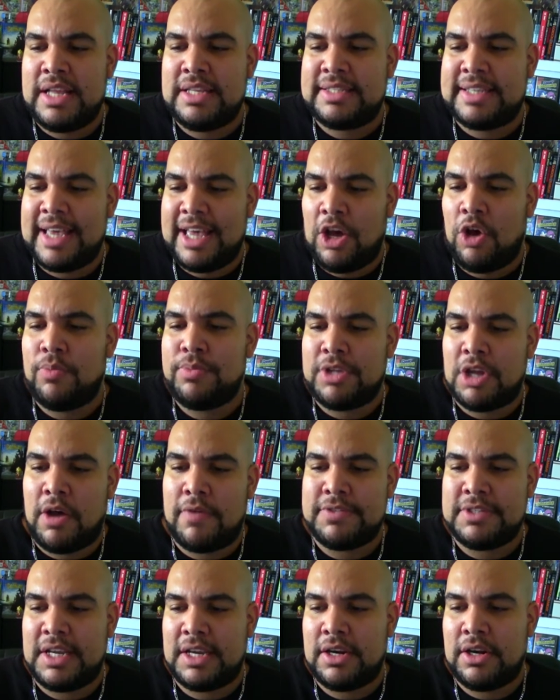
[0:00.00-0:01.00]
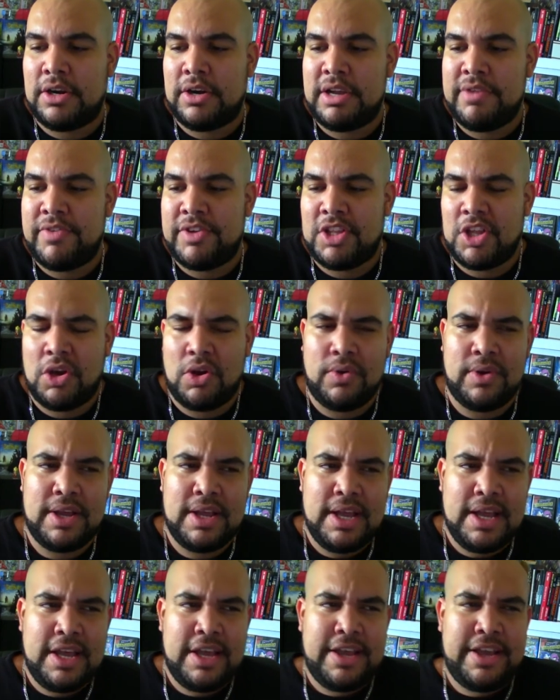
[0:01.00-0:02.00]
in to help Dolph Ziggler, even though
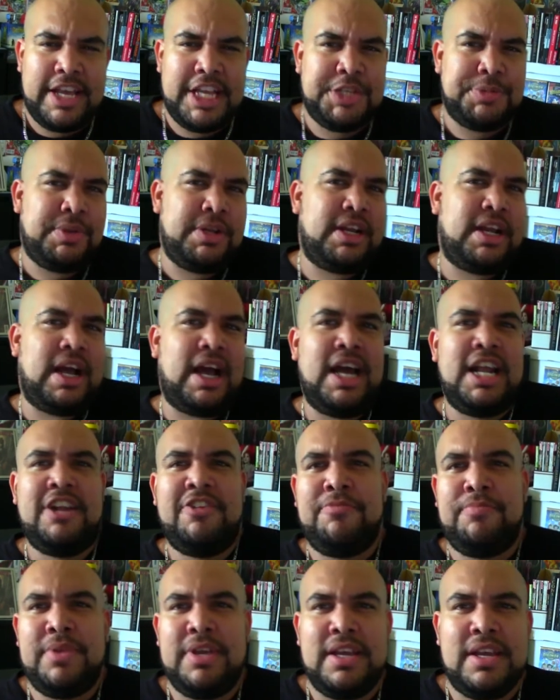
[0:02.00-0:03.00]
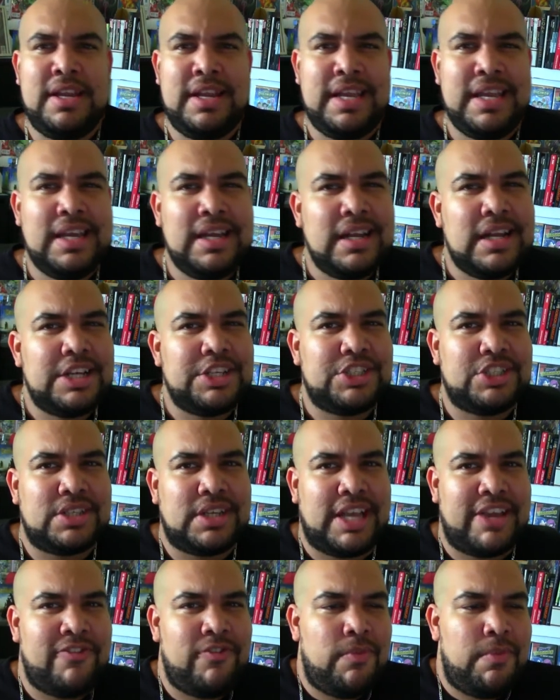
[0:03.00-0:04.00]
he's been kind of being heelish,
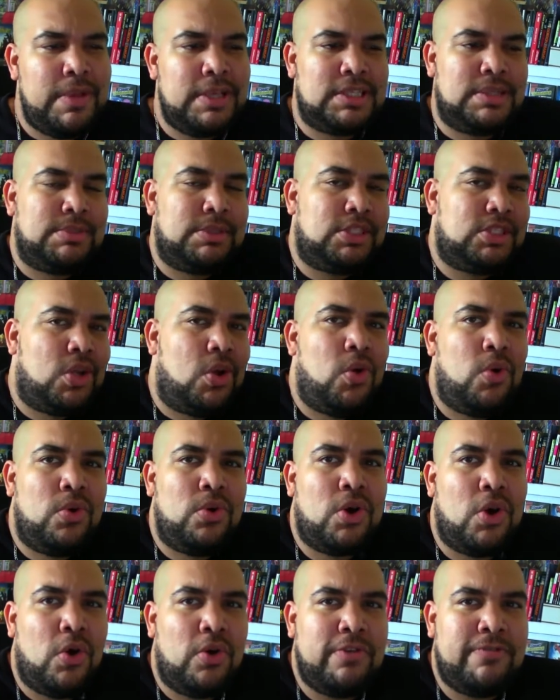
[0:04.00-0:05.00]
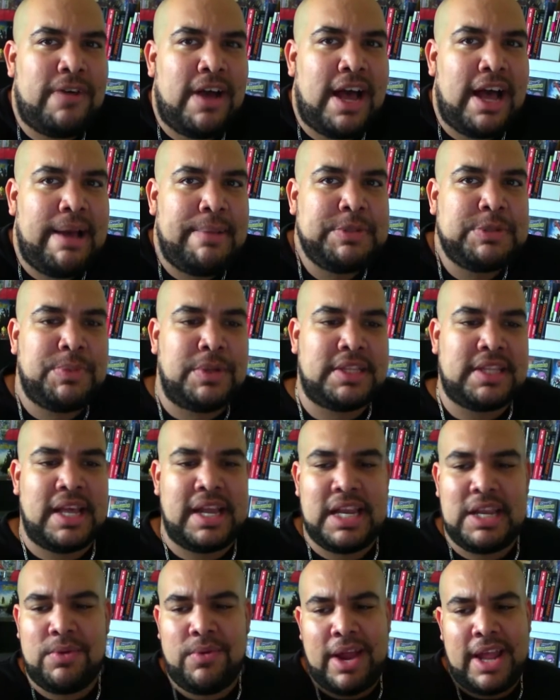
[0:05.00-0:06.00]
giving me some Stone Cold vibes, but
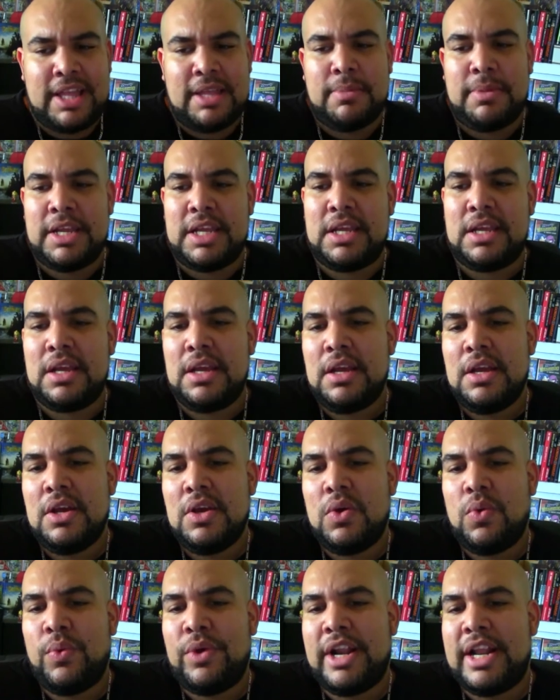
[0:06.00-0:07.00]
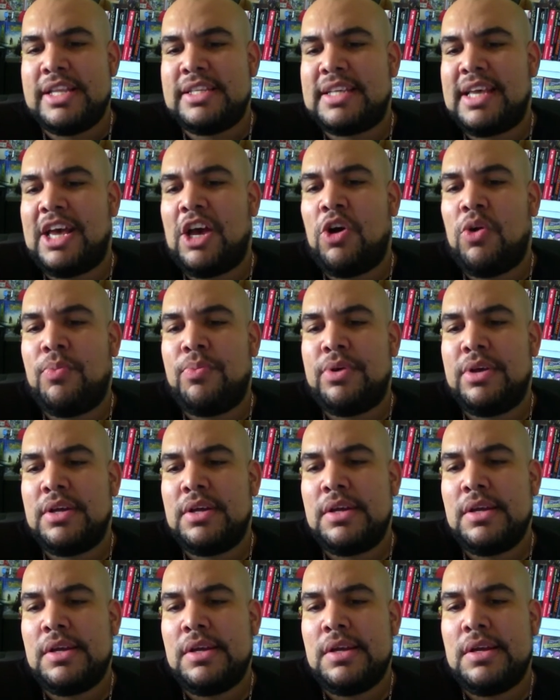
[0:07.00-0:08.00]
then he randomly went in to help
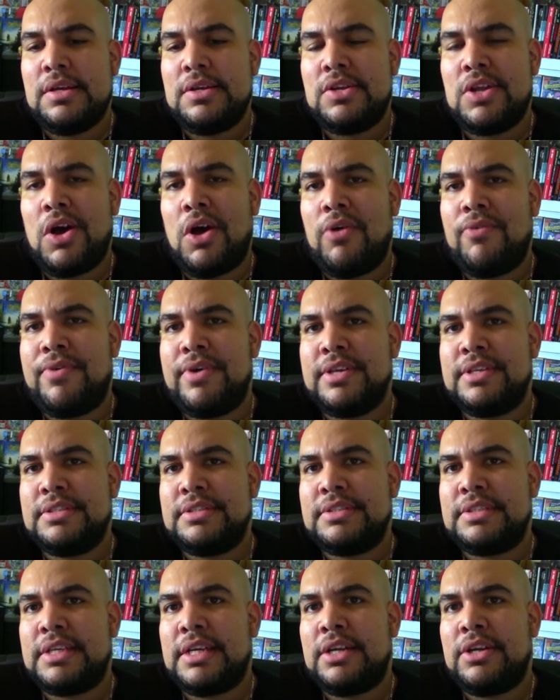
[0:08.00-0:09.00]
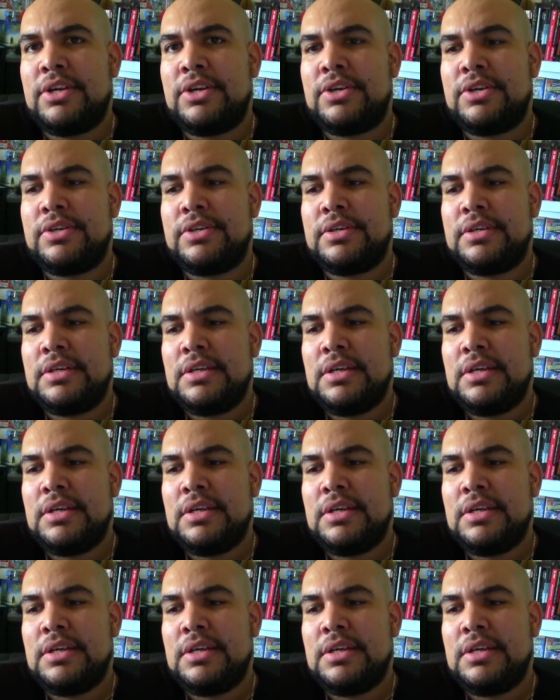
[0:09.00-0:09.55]
Dolph Ziggler.